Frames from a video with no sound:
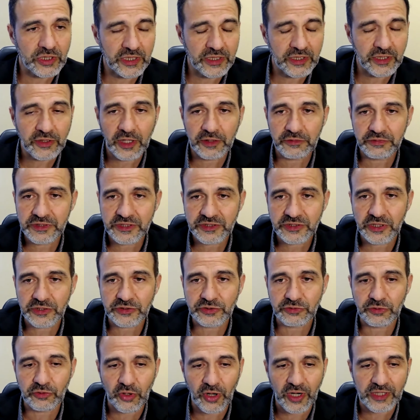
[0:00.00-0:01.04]
clinical
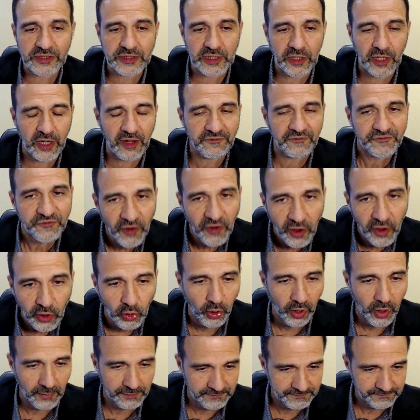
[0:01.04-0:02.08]
research requires a lot of
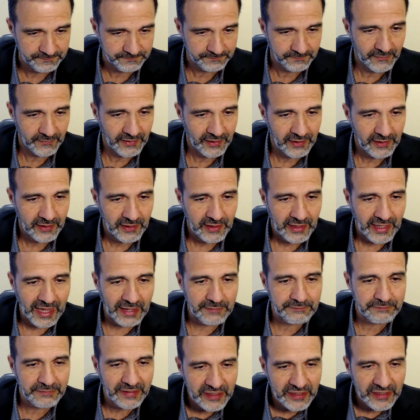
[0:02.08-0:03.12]
follow-up.
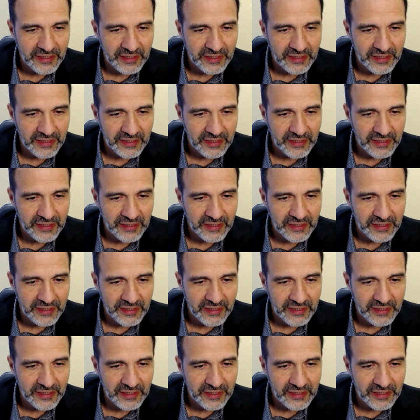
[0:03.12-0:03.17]
And